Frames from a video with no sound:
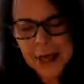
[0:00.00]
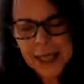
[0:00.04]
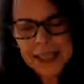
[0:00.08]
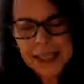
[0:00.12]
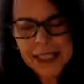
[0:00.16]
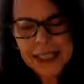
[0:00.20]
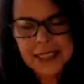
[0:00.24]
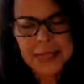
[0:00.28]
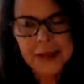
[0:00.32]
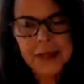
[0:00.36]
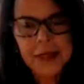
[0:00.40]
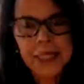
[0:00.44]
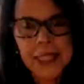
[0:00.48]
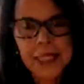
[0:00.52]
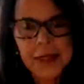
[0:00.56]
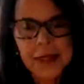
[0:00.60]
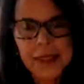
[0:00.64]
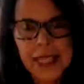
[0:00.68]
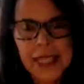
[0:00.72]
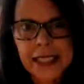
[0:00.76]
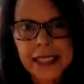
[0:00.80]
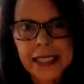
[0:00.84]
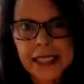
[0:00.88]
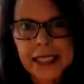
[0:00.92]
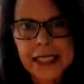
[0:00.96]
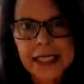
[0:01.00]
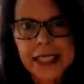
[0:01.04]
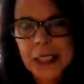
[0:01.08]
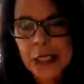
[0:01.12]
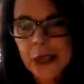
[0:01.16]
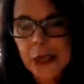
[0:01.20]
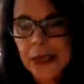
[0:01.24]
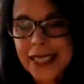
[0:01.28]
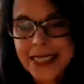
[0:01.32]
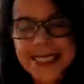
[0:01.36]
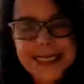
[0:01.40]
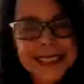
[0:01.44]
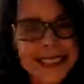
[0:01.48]
And that's what you and I can
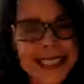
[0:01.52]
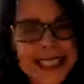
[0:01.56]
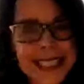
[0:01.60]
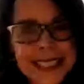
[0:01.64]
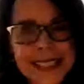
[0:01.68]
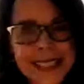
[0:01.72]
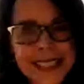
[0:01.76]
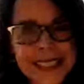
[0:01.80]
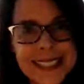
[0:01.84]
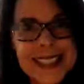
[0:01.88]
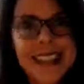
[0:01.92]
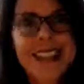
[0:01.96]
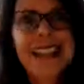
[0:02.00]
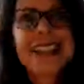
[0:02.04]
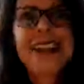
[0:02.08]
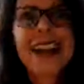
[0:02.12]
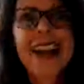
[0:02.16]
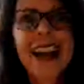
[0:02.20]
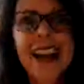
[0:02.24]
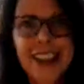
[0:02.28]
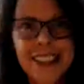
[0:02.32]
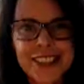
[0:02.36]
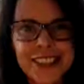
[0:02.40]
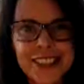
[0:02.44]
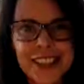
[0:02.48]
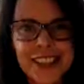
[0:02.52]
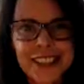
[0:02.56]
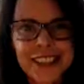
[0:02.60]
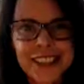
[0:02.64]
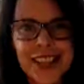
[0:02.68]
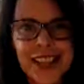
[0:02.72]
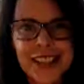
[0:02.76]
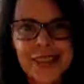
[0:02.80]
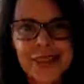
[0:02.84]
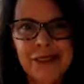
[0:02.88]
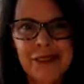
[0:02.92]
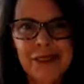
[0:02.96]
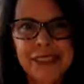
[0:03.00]
do in this undone
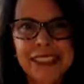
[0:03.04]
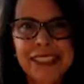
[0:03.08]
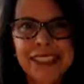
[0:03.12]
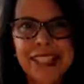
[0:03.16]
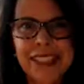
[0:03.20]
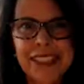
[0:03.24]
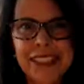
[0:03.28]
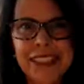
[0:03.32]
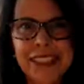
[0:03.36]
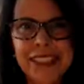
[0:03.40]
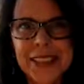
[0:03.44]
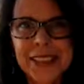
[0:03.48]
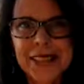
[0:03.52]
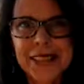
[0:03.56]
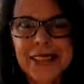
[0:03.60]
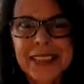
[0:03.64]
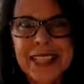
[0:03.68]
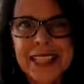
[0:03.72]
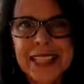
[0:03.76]
life together.